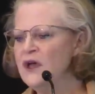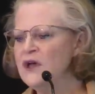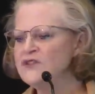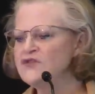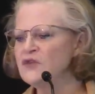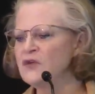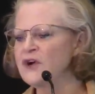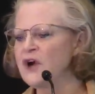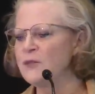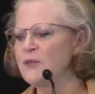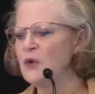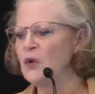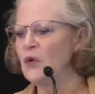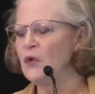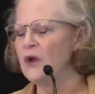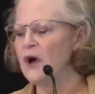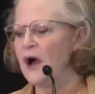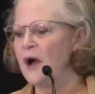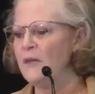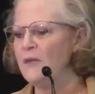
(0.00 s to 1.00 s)
So
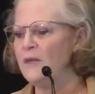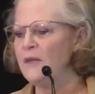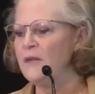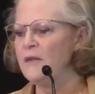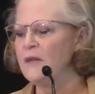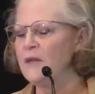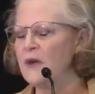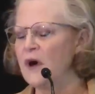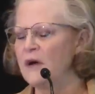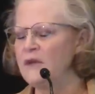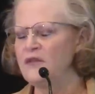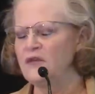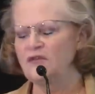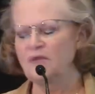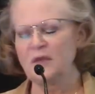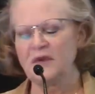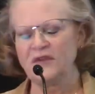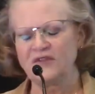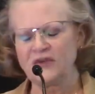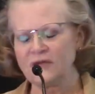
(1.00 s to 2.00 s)
there's
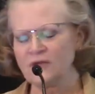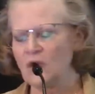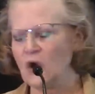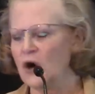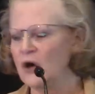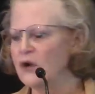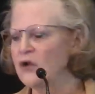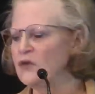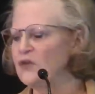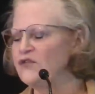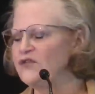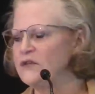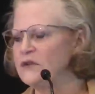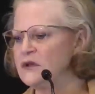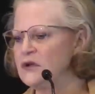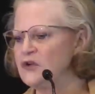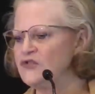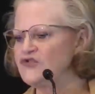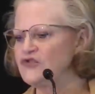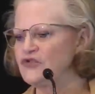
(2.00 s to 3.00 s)
been several articles in
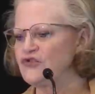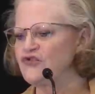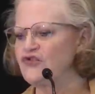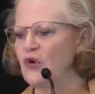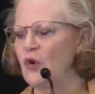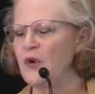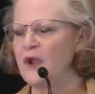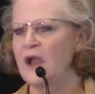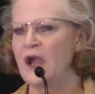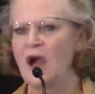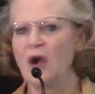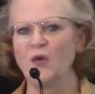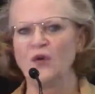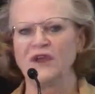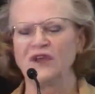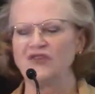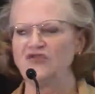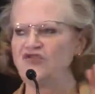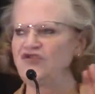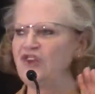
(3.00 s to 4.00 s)
literature showing how we
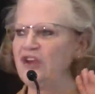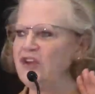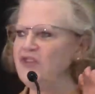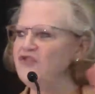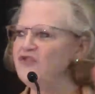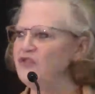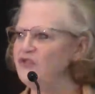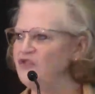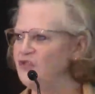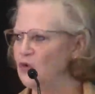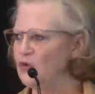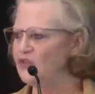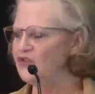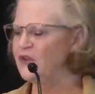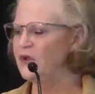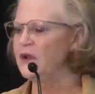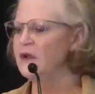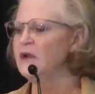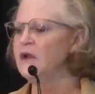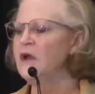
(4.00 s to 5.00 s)
can change the
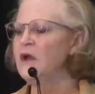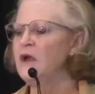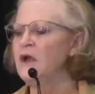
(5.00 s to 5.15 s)
dosing